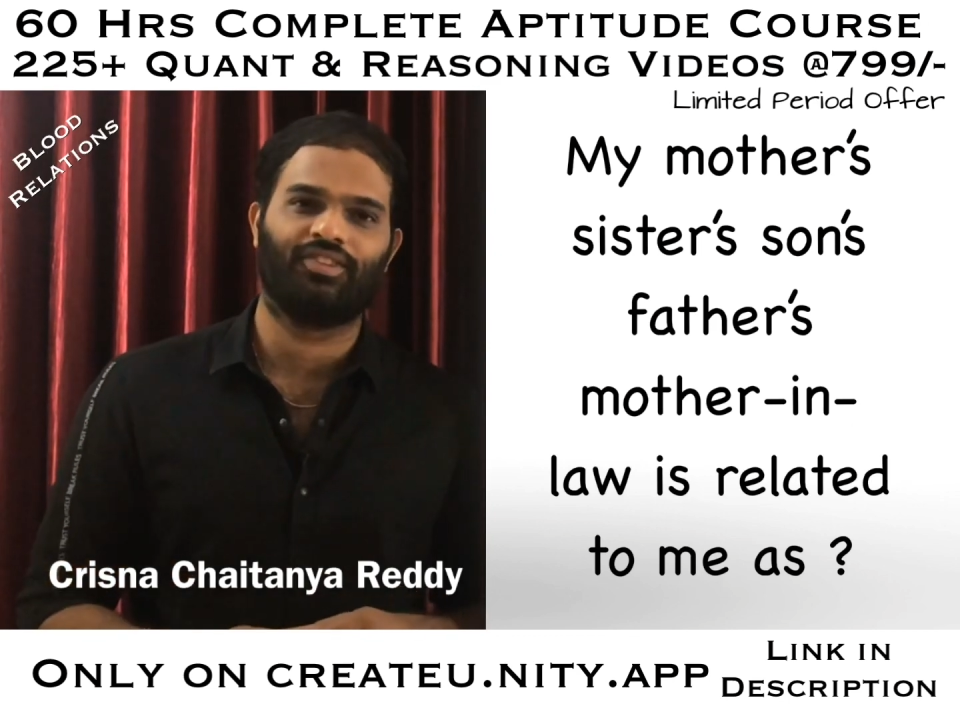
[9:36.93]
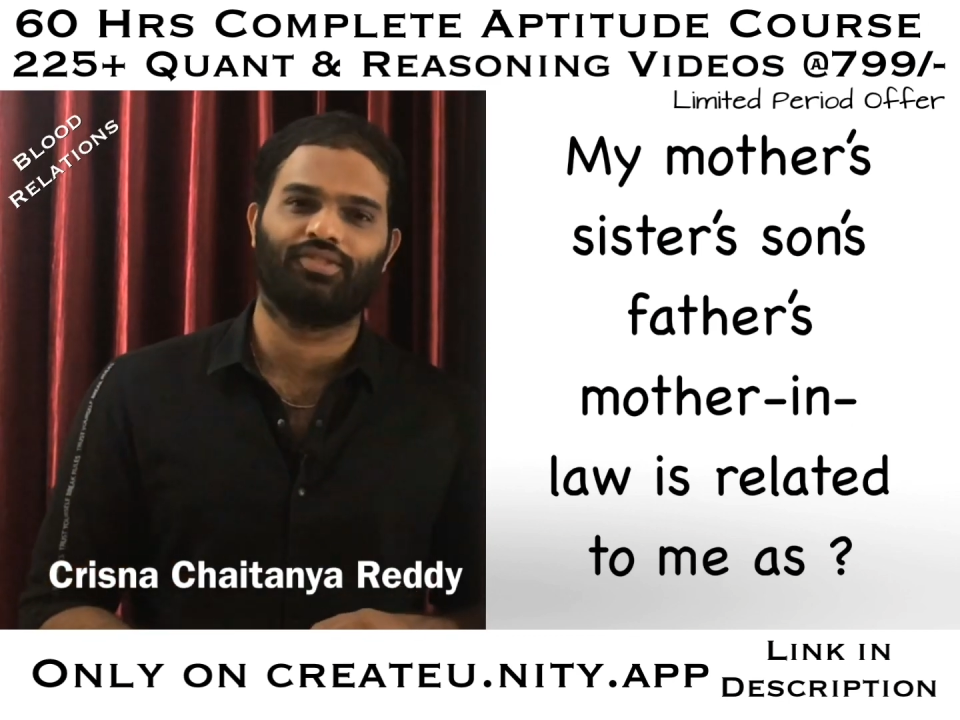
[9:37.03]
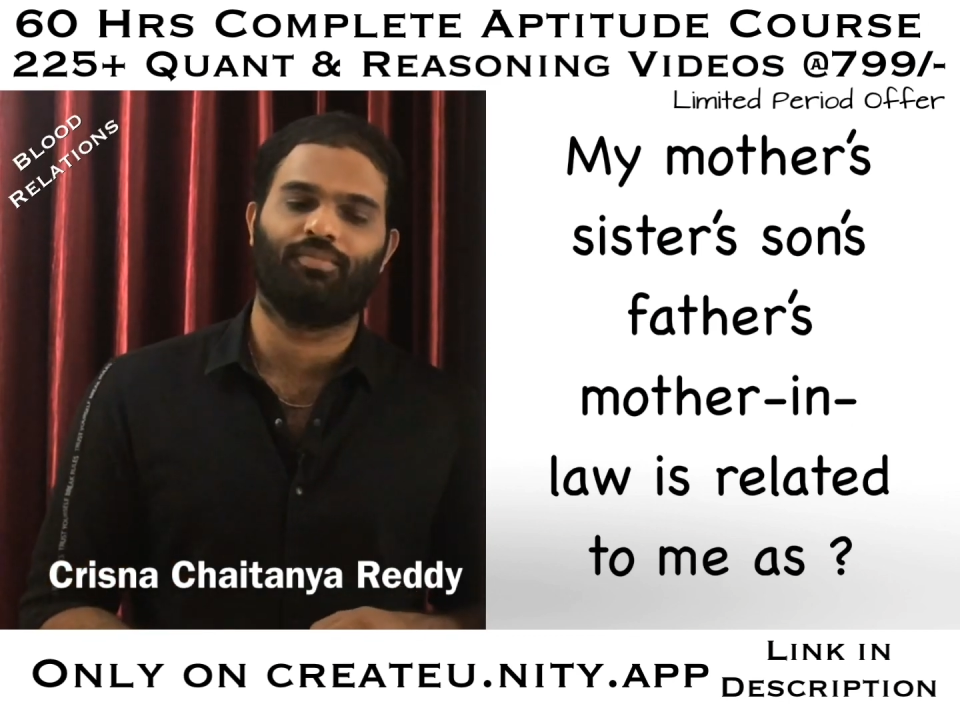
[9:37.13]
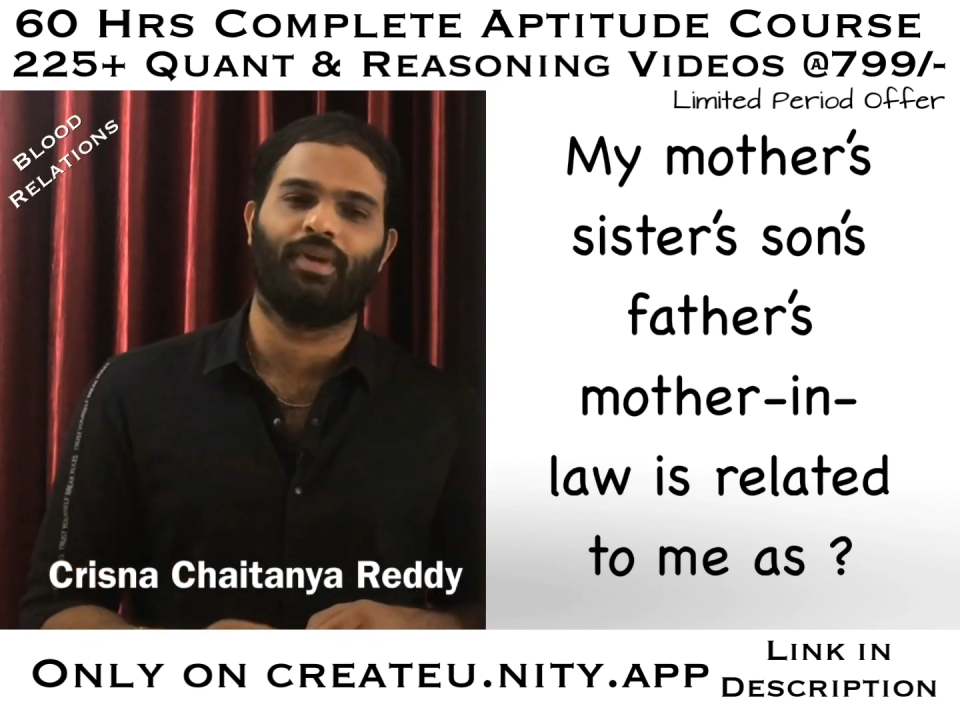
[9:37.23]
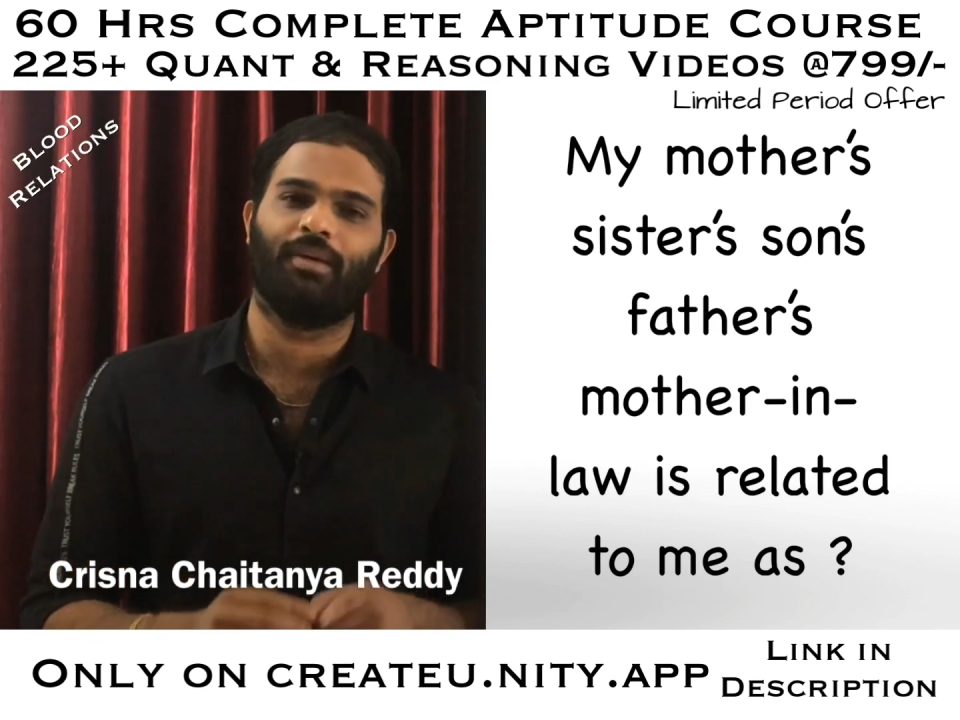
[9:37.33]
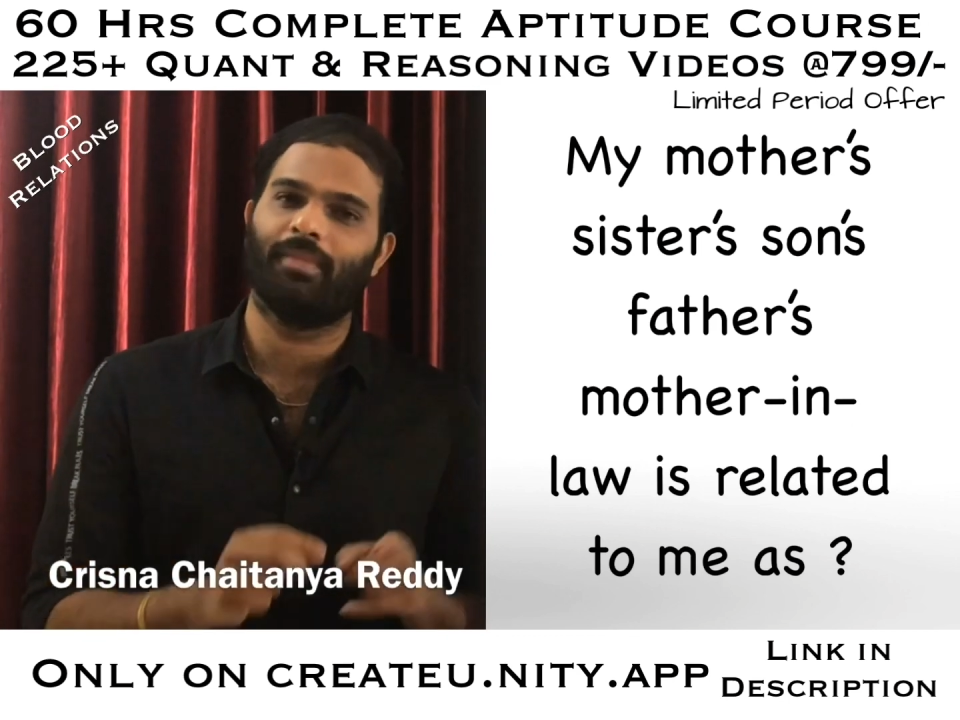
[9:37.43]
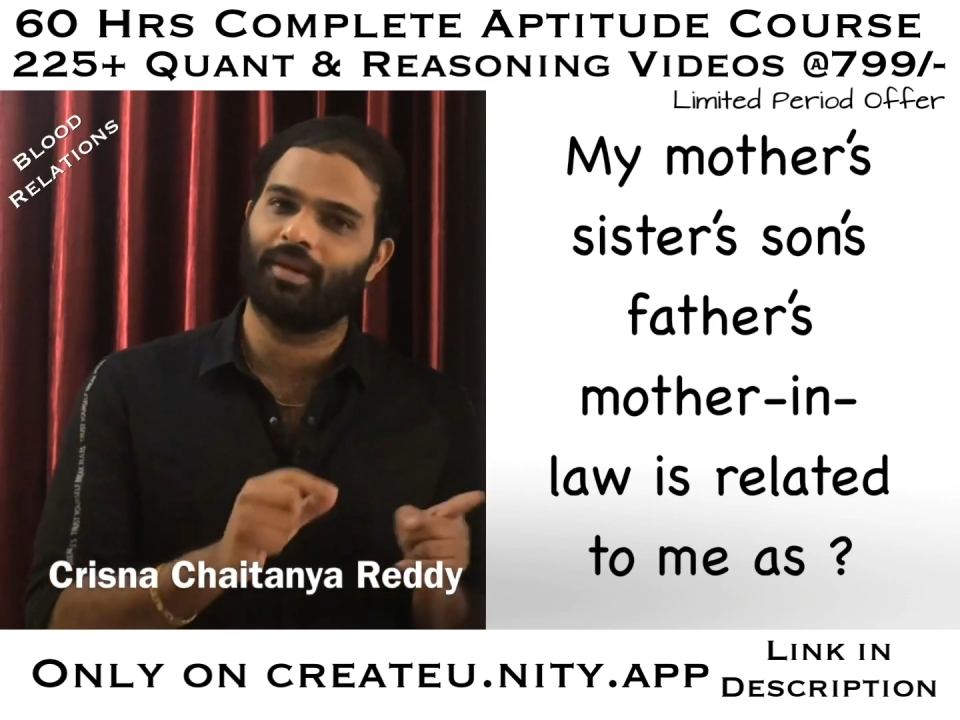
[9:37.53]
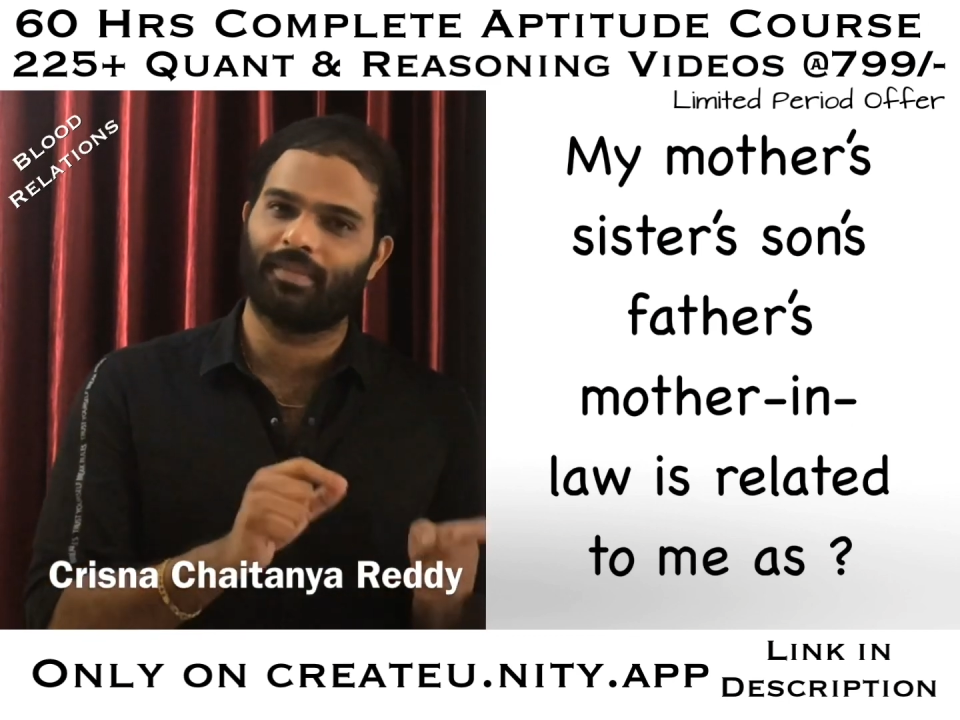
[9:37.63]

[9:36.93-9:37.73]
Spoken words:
should be my